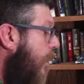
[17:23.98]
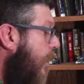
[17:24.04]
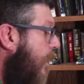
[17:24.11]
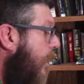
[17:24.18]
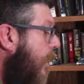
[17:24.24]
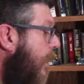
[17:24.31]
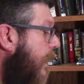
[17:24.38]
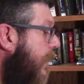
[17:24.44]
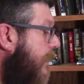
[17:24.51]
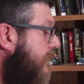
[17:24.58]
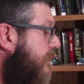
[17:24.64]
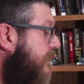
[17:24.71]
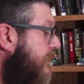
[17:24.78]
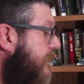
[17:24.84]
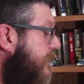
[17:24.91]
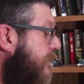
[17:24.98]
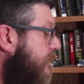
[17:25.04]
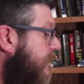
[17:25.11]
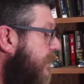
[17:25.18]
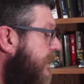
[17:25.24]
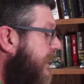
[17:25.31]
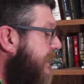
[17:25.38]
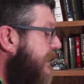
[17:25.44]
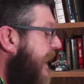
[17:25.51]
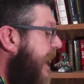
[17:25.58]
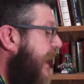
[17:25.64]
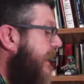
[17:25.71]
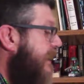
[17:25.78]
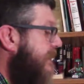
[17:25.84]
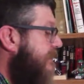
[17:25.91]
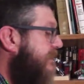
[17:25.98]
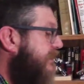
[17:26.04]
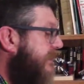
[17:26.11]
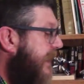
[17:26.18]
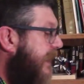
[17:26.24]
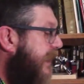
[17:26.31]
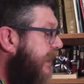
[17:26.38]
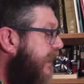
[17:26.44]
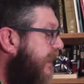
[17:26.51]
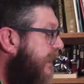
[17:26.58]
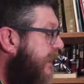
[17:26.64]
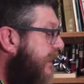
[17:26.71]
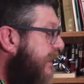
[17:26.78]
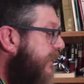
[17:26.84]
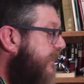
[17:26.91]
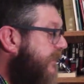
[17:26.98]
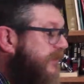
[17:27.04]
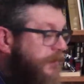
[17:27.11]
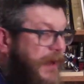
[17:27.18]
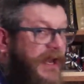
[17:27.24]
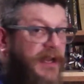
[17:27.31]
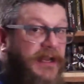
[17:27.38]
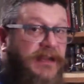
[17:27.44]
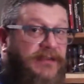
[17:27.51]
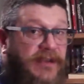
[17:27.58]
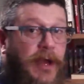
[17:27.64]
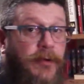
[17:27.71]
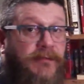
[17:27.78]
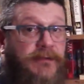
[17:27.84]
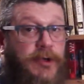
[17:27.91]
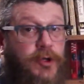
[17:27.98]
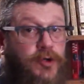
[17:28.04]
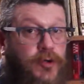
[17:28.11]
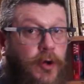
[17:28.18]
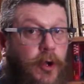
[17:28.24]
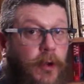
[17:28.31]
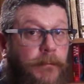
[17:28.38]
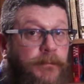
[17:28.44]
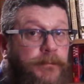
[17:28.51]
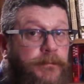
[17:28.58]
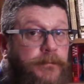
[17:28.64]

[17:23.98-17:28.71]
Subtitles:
Or do you look at that and say, the spending is out of control?